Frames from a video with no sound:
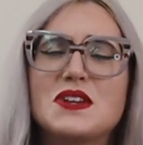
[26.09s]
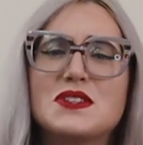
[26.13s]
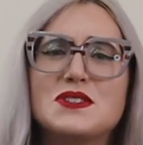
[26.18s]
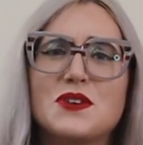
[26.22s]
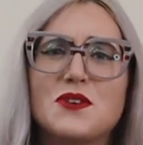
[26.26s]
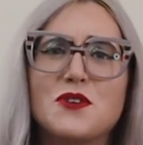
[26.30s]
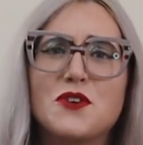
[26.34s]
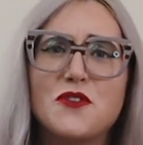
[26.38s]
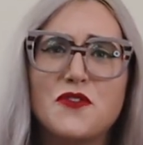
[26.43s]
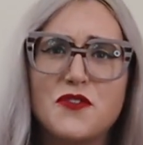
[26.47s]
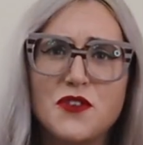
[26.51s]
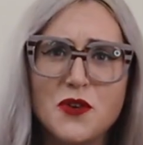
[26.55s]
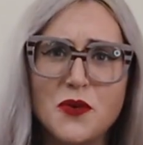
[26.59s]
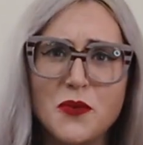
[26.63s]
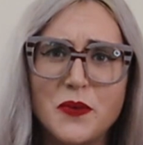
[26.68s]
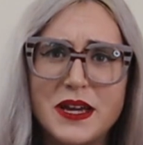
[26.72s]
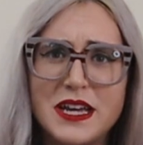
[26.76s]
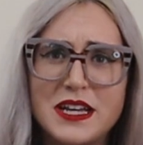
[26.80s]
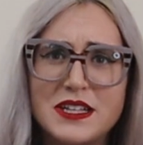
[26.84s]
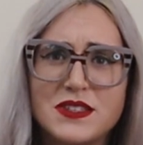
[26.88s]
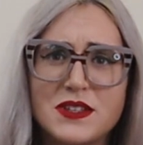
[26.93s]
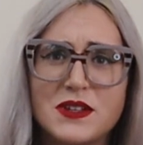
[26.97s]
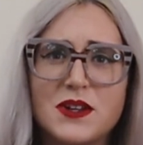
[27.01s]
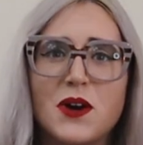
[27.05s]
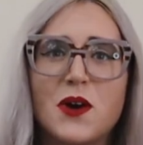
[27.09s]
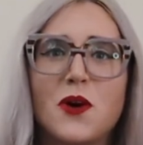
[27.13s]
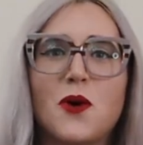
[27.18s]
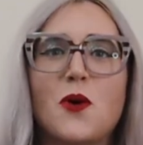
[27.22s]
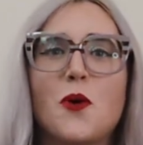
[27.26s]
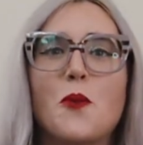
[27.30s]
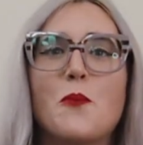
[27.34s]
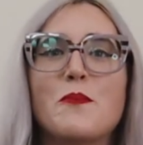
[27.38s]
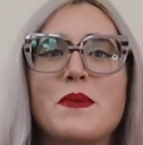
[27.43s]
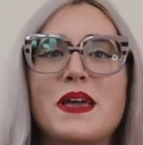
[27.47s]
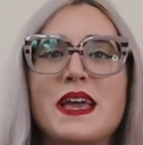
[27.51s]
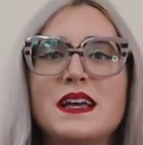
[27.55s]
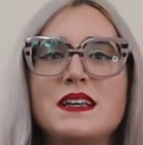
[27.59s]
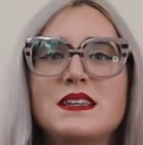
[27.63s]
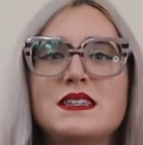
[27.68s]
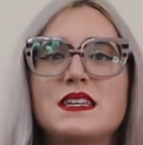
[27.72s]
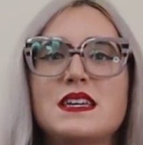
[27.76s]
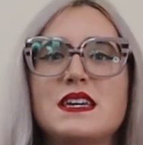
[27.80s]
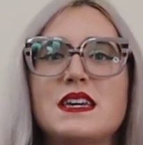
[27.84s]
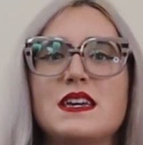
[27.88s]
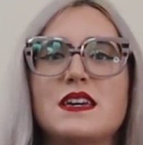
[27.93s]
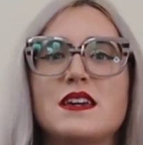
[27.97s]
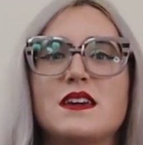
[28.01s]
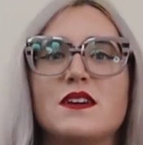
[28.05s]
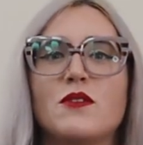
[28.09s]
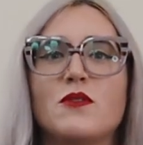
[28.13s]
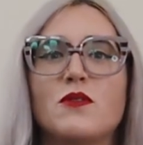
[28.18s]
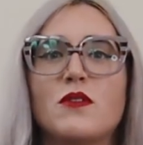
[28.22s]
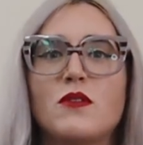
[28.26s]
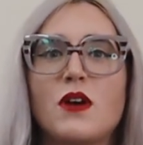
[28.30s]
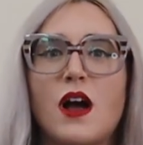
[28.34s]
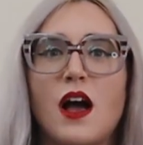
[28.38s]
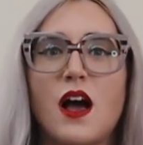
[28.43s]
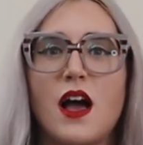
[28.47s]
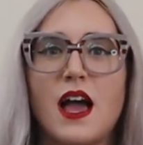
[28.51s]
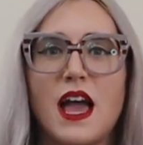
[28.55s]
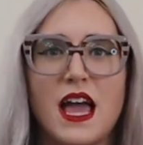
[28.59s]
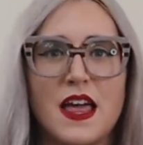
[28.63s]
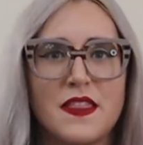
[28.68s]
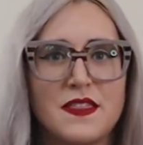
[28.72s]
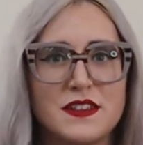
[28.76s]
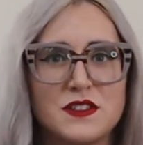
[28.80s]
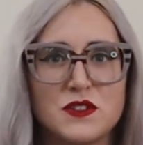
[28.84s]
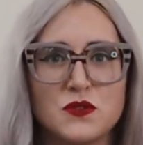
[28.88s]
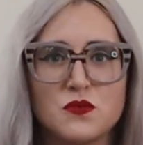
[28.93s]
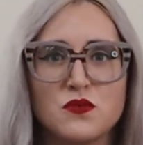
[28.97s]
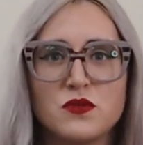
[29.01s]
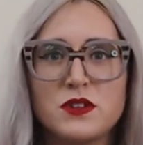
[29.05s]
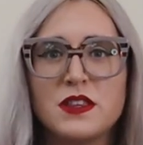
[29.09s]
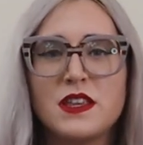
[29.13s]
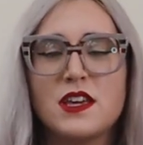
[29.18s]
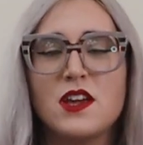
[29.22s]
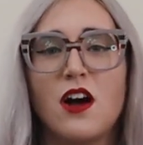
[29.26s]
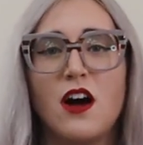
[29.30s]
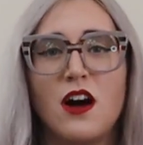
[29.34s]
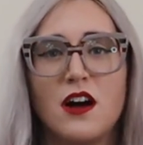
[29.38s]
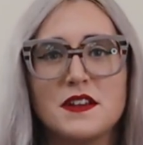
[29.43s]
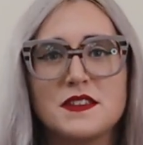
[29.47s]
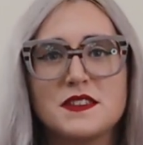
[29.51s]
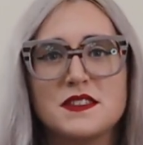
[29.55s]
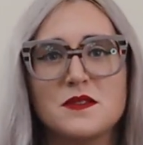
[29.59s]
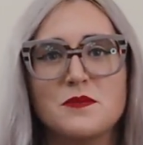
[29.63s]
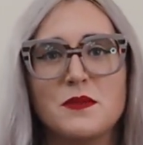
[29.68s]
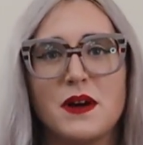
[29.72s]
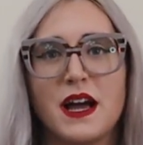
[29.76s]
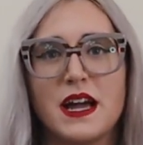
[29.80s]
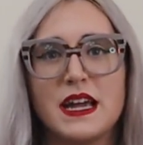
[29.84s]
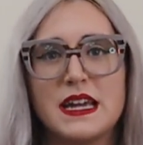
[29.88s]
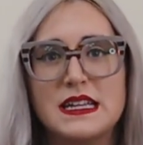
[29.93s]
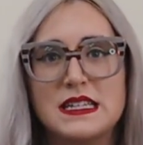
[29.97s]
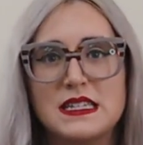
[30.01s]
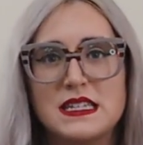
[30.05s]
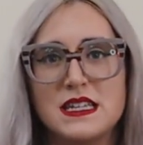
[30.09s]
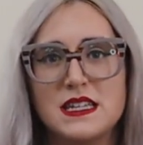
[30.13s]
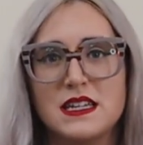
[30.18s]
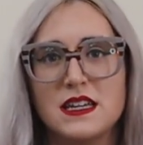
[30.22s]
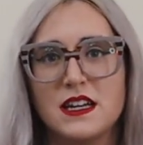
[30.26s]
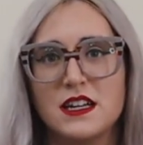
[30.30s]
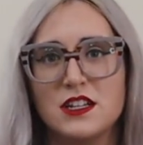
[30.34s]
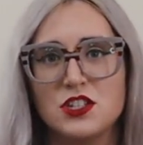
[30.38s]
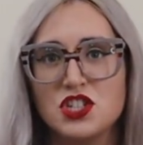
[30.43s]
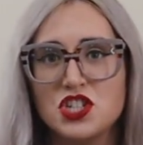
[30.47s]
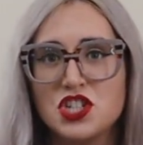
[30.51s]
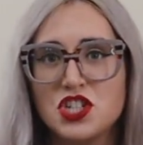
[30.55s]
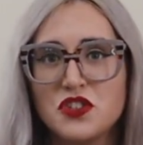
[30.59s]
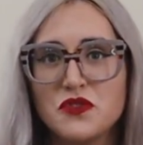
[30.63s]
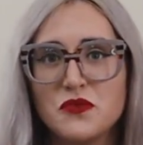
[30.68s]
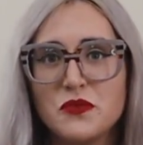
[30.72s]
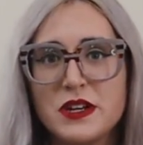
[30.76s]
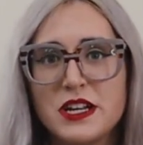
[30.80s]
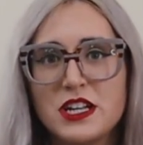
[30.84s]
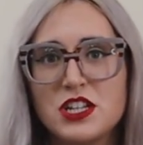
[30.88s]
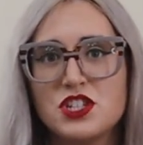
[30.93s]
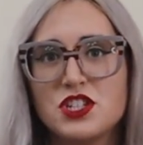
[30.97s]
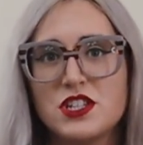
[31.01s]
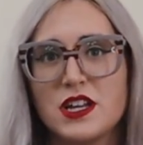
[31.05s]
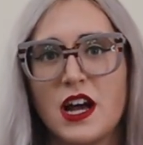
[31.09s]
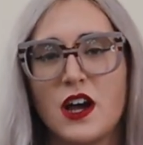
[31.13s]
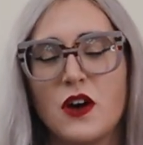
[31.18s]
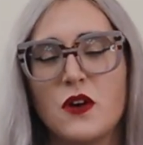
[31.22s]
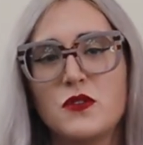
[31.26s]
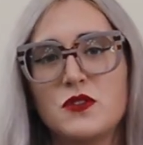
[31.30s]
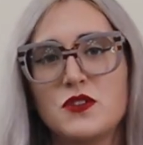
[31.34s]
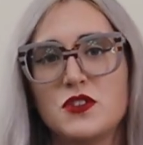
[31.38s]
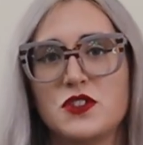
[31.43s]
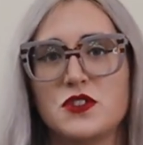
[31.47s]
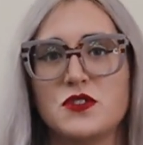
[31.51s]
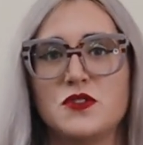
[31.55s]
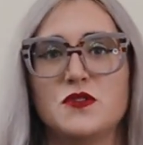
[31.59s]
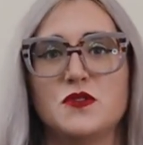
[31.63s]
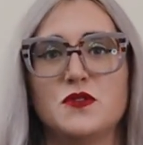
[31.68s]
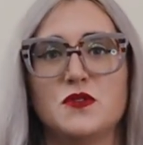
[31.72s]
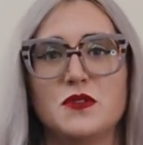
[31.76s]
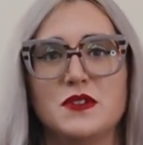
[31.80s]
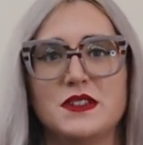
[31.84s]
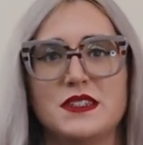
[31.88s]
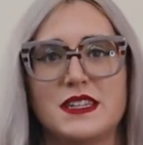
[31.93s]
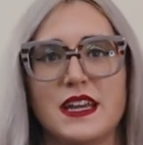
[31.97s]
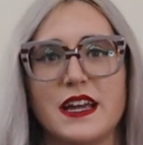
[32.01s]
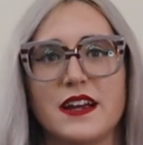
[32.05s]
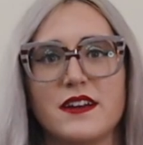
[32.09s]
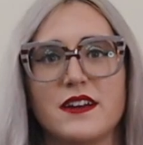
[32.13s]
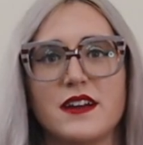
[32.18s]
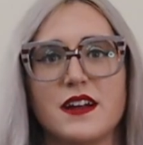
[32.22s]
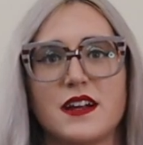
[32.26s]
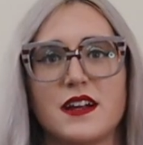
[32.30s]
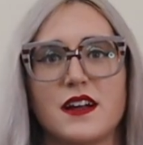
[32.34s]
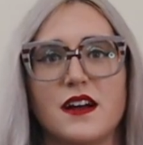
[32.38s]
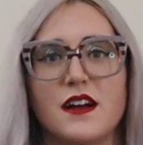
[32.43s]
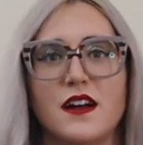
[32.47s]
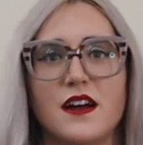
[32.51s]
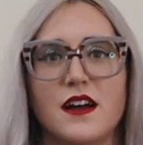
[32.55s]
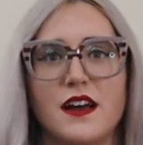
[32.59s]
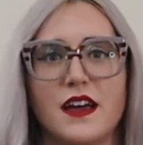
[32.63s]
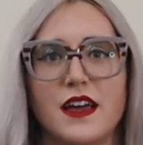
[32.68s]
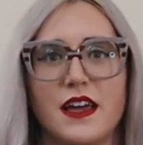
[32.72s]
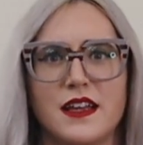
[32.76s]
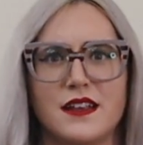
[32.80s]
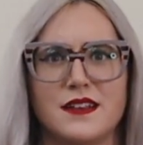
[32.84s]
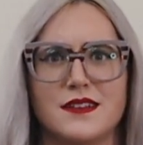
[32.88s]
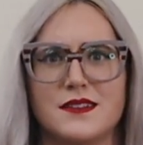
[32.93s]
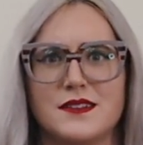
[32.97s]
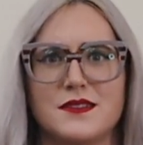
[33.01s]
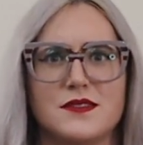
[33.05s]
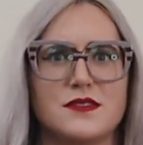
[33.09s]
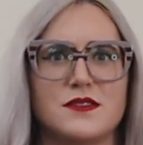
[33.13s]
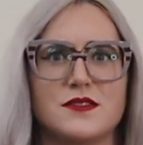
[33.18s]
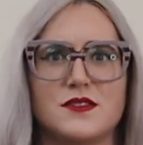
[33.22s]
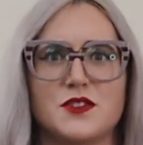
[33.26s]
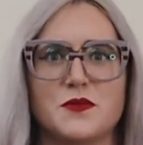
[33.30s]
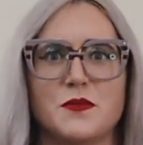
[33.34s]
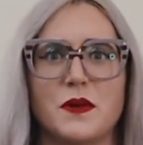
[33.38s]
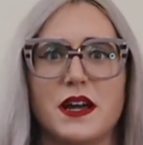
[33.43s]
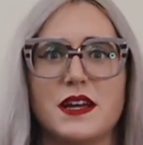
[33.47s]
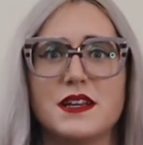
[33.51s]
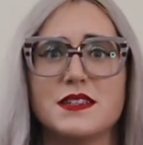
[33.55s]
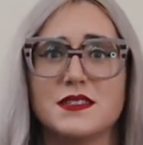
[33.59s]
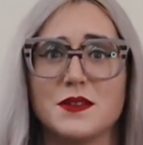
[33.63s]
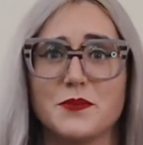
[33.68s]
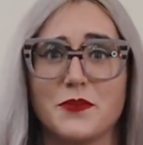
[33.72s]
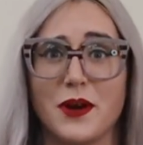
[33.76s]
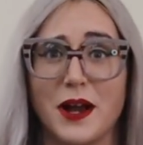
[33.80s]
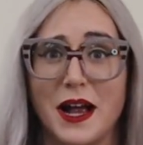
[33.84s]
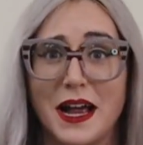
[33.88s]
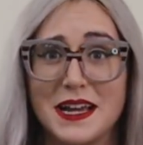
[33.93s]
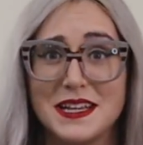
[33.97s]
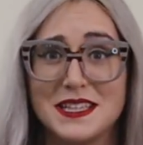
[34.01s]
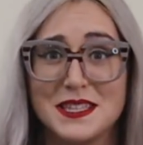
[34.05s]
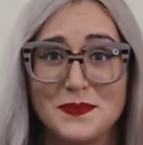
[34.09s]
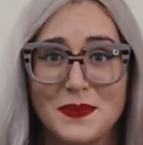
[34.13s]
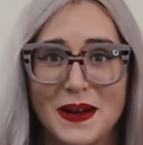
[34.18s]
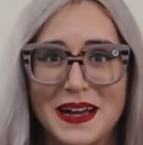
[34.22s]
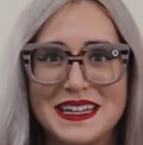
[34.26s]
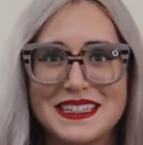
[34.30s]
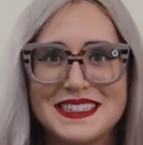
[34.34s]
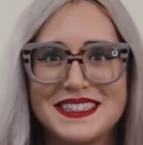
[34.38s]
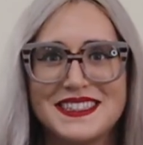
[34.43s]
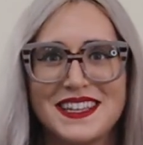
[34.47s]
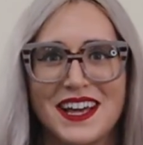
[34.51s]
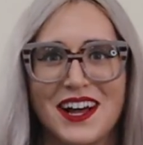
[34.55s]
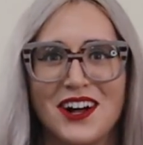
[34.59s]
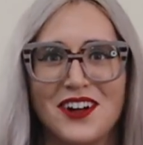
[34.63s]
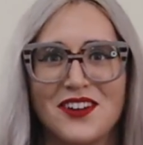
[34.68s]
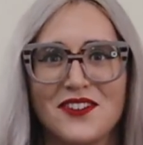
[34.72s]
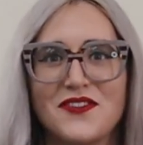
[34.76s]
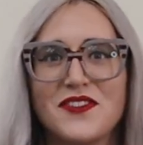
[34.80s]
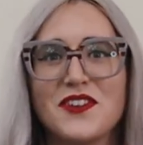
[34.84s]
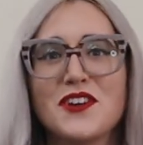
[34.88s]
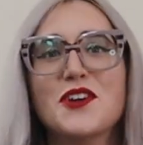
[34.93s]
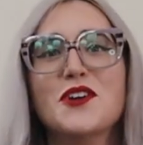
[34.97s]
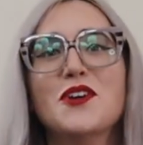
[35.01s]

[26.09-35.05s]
So a few weeks ago, Mandi had this really awesome idea, and she reached out to Derica and, to my surprise, myself,